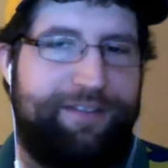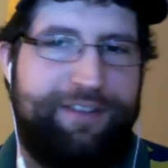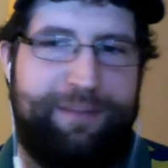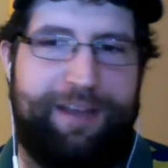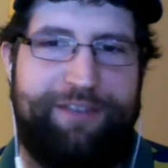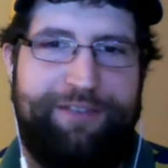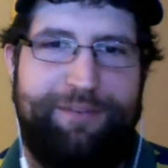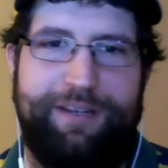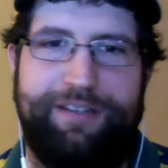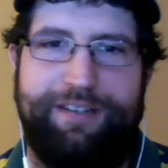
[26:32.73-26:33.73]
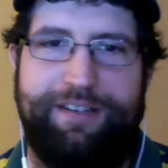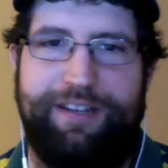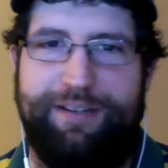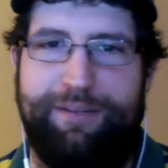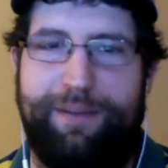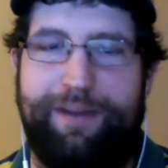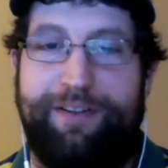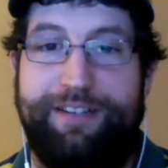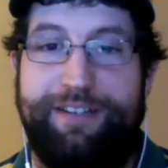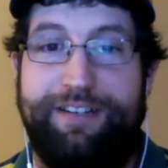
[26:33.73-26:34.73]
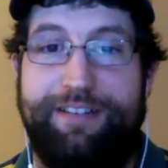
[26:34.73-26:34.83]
these past few weeks, and you apparently didn't.